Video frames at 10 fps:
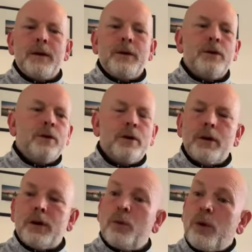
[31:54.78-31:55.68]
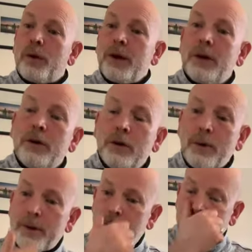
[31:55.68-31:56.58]
You know, well, there you go.
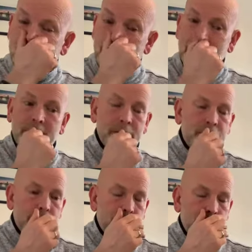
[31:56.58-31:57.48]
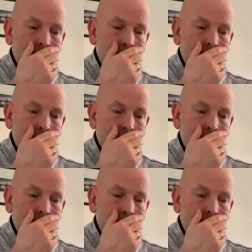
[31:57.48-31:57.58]
I mean, that's the thing is that...